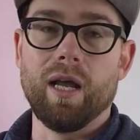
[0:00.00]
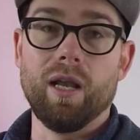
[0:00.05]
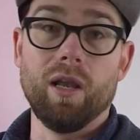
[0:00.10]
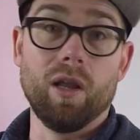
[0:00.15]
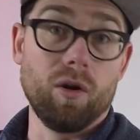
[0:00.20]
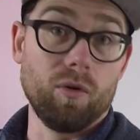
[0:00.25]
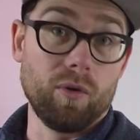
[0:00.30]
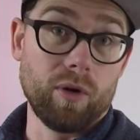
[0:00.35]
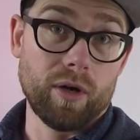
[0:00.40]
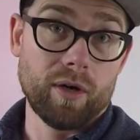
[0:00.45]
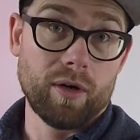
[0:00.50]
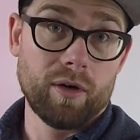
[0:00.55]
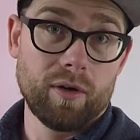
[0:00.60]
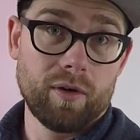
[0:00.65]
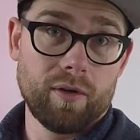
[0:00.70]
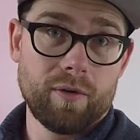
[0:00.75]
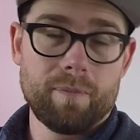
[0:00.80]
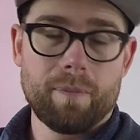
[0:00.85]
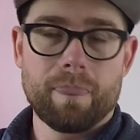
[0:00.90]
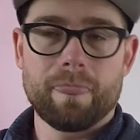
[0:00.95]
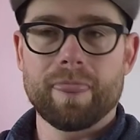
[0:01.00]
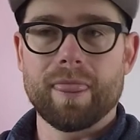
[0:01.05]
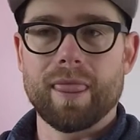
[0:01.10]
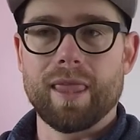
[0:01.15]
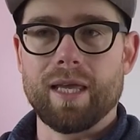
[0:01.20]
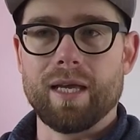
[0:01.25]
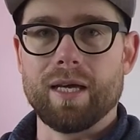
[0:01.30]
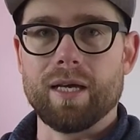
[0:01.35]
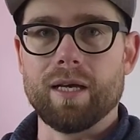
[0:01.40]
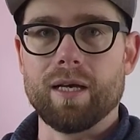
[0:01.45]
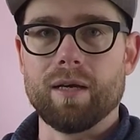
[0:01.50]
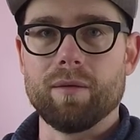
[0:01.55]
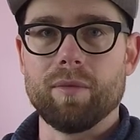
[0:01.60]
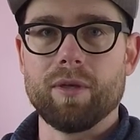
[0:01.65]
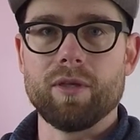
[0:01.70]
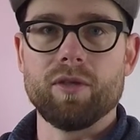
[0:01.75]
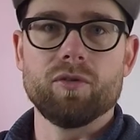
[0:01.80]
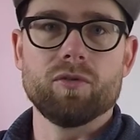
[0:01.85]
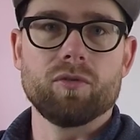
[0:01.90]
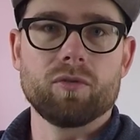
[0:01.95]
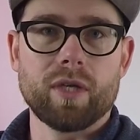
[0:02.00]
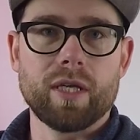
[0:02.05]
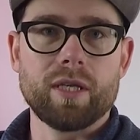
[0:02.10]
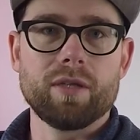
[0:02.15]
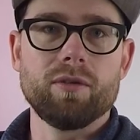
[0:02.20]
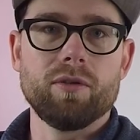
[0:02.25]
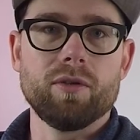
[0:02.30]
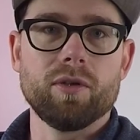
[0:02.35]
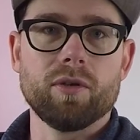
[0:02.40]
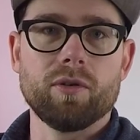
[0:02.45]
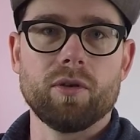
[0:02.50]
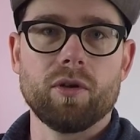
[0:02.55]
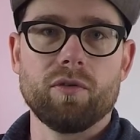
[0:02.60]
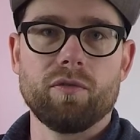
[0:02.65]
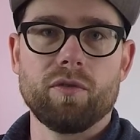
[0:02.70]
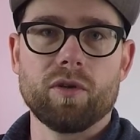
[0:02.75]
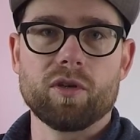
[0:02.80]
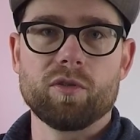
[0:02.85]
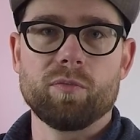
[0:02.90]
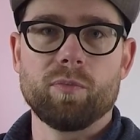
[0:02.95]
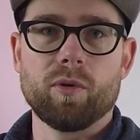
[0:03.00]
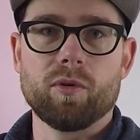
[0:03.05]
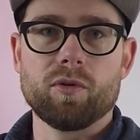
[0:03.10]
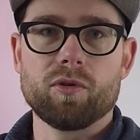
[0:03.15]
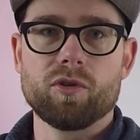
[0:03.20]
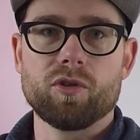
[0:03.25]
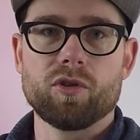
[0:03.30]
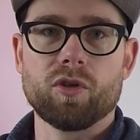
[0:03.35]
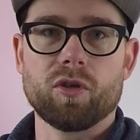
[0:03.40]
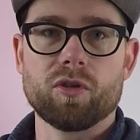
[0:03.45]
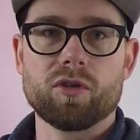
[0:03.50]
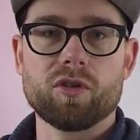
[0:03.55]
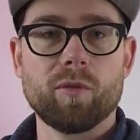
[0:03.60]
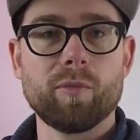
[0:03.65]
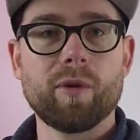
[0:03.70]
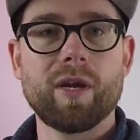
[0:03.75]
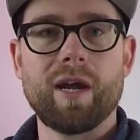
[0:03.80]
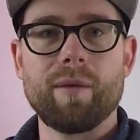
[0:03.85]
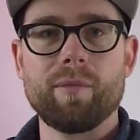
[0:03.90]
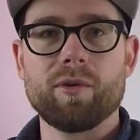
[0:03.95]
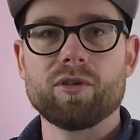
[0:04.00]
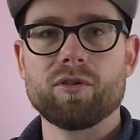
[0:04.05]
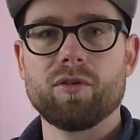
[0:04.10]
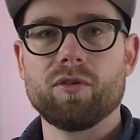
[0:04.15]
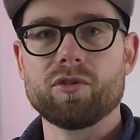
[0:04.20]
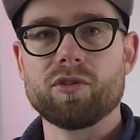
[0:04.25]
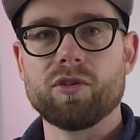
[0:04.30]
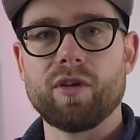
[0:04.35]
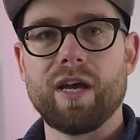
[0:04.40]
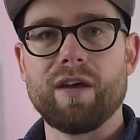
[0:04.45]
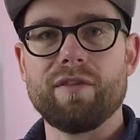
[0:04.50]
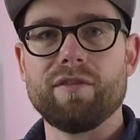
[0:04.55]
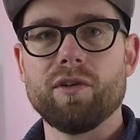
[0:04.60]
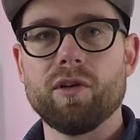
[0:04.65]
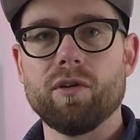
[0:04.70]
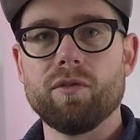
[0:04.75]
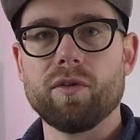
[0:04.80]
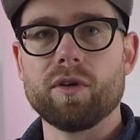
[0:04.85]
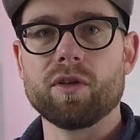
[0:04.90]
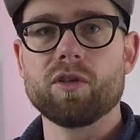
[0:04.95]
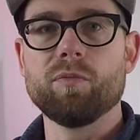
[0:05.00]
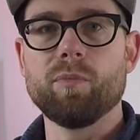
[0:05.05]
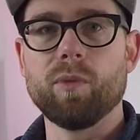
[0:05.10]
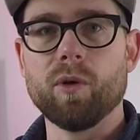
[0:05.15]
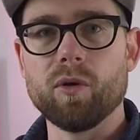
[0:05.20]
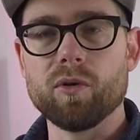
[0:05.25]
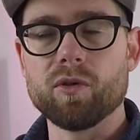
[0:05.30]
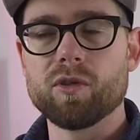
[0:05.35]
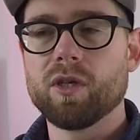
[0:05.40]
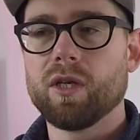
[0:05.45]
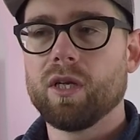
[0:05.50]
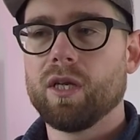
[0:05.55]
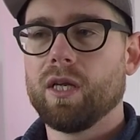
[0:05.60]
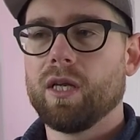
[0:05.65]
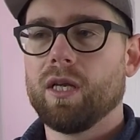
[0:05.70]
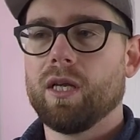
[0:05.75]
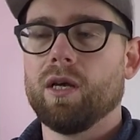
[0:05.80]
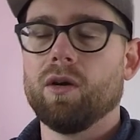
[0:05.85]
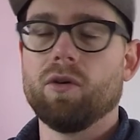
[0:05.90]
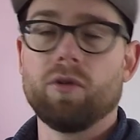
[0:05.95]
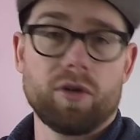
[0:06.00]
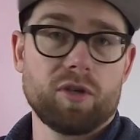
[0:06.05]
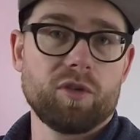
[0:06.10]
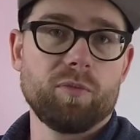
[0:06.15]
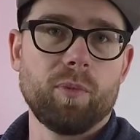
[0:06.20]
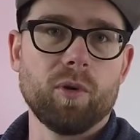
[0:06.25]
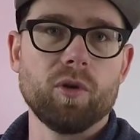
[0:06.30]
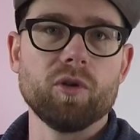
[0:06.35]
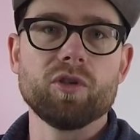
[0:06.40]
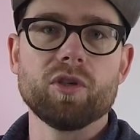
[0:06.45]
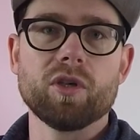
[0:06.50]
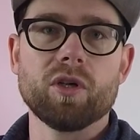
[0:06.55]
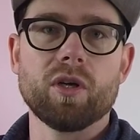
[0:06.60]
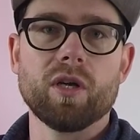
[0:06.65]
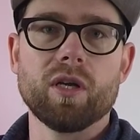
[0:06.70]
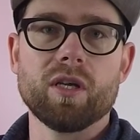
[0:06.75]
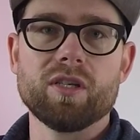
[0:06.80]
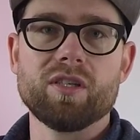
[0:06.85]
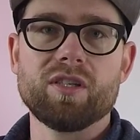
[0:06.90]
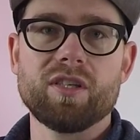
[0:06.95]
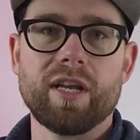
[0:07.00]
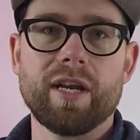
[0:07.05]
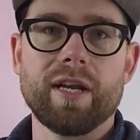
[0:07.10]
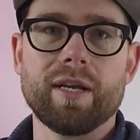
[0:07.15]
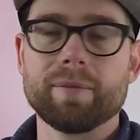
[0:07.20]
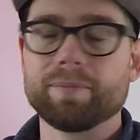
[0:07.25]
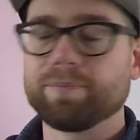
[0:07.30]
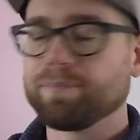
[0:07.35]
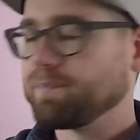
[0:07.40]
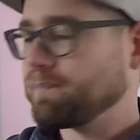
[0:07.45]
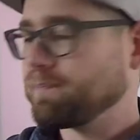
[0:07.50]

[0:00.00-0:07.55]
lower, and you'll get an overexposed shot. Some cameras also have an overexpose or exposure setting.